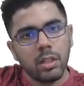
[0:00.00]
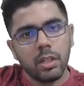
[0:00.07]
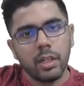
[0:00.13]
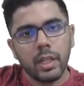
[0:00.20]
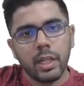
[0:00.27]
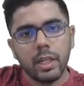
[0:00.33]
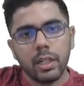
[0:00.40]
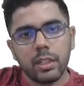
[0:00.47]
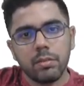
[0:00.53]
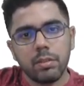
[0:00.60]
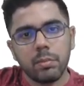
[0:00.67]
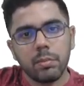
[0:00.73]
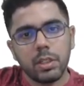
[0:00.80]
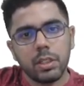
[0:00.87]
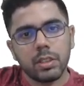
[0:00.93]
Negative
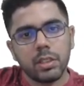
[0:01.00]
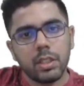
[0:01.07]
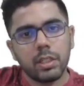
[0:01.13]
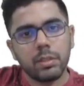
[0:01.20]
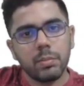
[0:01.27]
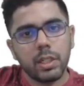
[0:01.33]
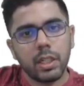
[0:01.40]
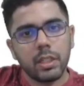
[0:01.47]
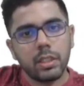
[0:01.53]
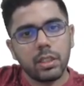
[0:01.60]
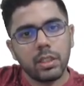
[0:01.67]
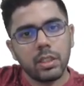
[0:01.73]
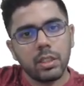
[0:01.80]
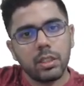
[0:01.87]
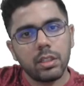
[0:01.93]
remainders, let me write
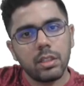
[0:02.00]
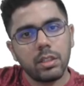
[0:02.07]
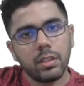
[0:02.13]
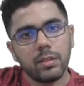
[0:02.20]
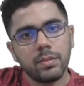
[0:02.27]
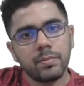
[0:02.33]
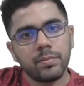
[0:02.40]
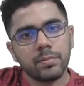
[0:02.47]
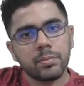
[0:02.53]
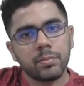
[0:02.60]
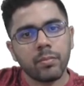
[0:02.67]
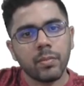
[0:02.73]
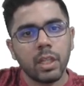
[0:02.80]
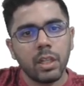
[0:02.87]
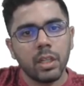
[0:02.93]
here.
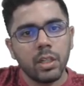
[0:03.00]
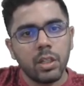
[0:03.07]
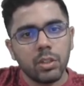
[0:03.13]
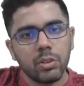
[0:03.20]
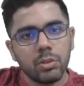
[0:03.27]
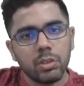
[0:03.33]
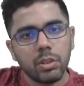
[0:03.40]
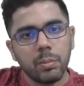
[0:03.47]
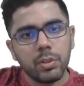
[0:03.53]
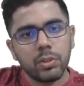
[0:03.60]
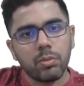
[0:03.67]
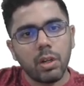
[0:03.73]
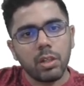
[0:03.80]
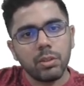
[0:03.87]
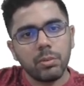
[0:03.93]
So suppose
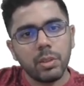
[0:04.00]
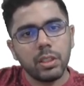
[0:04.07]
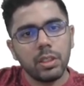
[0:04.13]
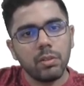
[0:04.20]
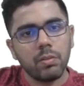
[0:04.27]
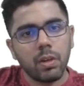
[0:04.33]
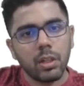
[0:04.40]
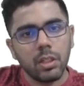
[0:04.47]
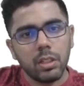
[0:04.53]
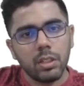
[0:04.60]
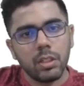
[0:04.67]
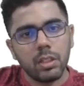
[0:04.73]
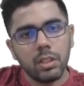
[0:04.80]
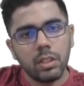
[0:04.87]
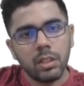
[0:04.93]
121
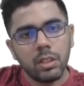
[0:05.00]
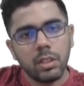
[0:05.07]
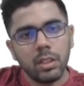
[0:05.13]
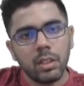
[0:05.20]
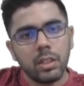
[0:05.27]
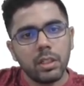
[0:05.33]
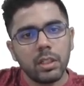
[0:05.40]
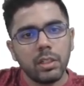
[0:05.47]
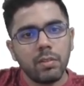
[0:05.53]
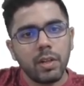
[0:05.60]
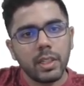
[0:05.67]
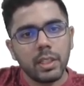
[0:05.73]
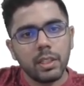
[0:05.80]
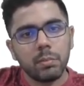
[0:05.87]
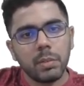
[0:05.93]

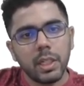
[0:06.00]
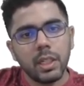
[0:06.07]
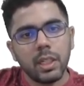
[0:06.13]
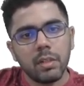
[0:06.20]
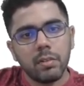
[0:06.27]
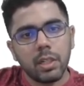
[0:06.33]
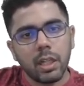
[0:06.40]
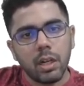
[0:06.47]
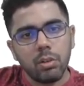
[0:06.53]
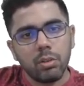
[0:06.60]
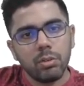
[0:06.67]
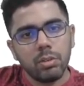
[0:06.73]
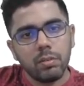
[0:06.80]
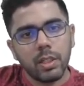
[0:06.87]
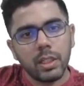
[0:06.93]
divided by 11. How do
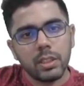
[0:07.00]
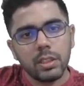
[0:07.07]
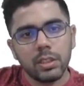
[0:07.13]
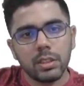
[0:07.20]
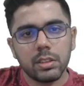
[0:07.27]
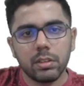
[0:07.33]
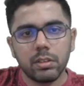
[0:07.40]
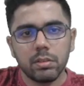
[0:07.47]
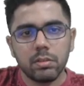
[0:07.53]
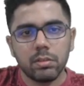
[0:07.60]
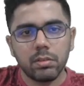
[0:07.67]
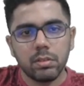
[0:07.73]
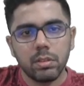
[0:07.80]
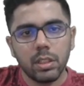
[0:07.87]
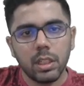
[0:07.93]
you divide this?
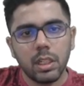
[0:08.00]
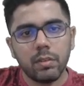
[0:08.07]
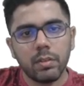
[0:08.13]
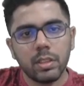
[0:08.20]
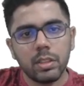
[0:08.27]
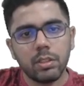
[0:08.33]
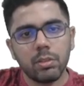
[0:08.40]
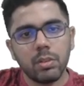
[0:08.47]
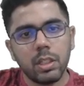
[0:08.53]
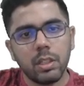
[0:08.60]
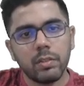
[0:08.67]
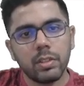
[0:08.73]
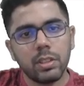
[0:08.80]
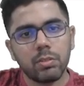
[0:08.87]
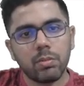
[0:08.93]
11 into
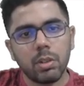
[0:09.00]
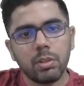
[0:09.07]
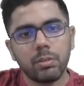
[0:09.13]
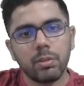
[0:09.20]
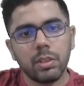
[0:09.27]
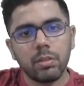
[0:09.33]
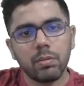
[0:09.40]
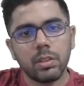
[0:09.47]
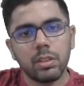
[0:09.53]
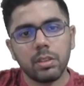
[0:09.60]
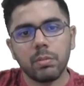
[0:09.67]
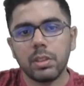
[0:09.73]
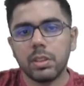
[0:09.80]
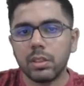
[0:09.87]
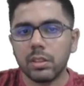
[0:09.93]
11 is 121,
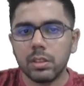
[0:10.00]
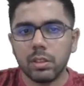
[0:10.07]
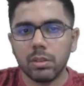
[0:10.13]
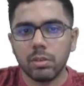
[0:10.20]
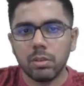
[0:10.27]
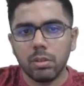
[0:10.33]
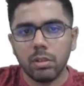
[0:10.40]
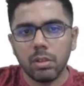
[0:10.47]
remainder is 0.